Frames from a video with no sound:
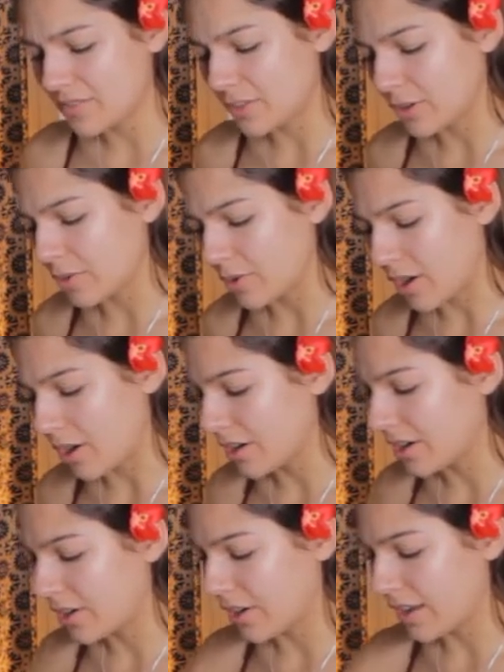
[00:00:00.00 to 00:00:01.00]
of your own
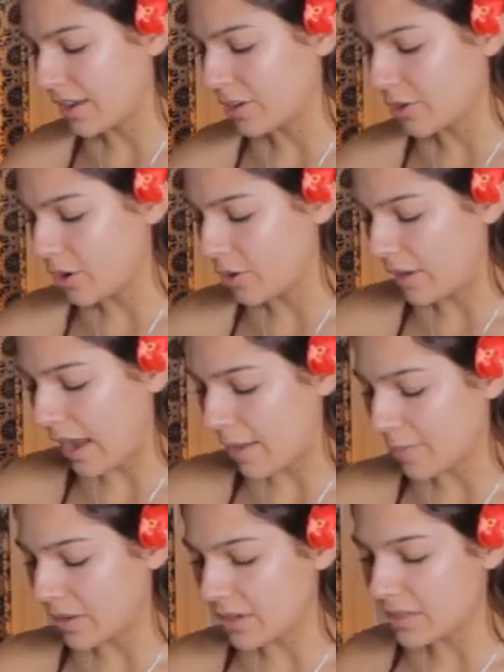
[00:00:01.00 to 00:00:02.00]
heart or at your own
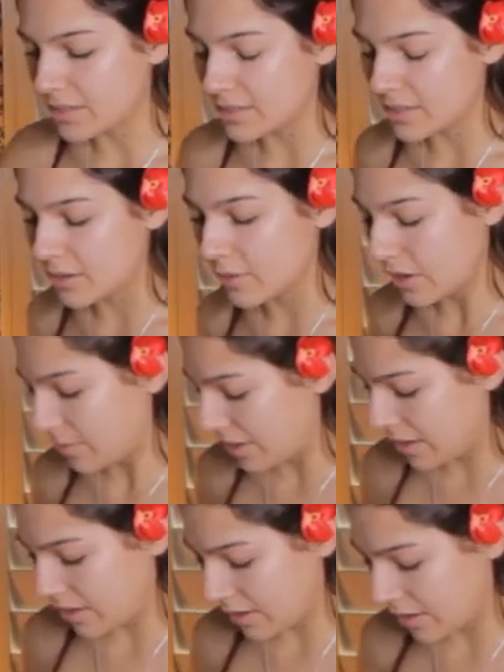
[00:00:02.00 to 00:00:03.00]
happiness, you know what I
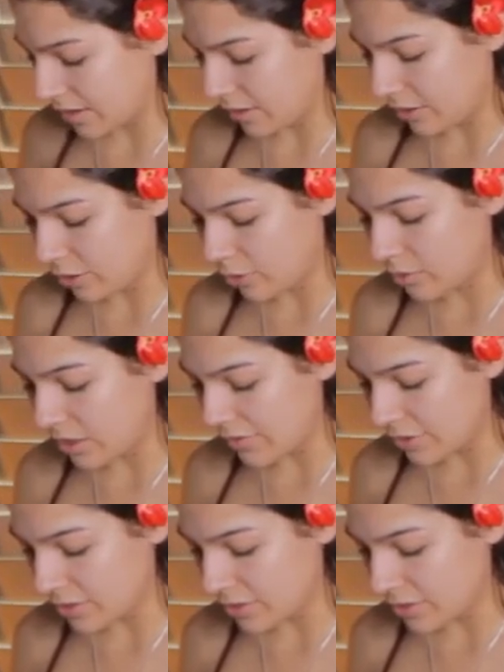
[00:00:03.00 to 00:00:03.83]
mean? You love